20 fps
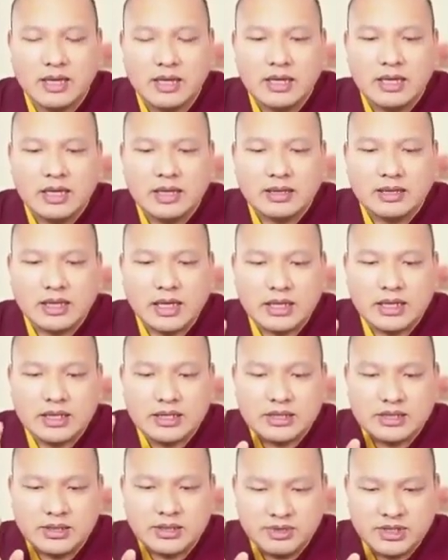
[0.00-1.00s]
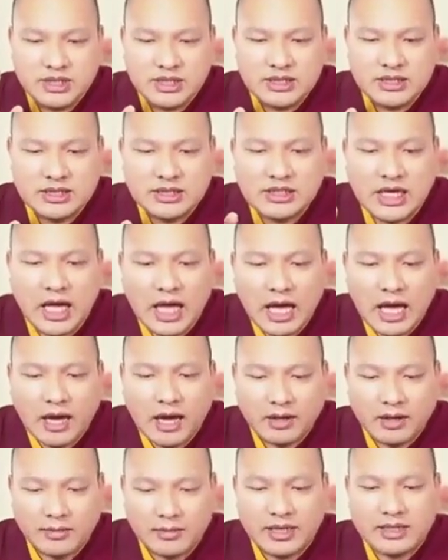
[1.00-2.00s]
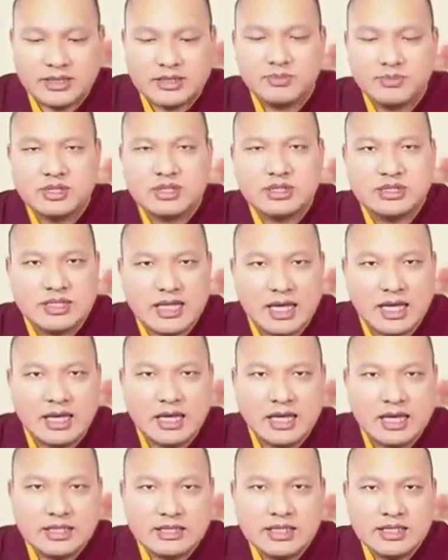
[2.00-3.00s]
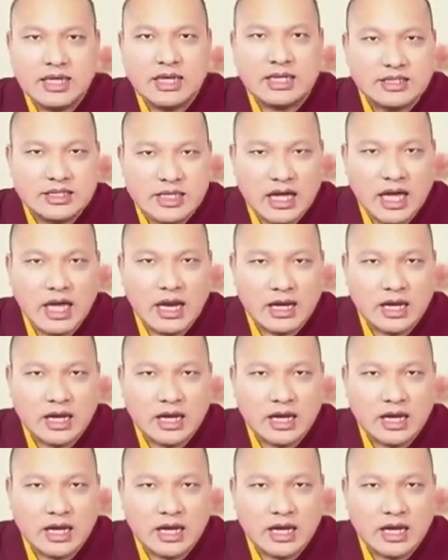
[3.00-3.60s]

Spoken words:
encampment, you couldn't slaughter any animal at all.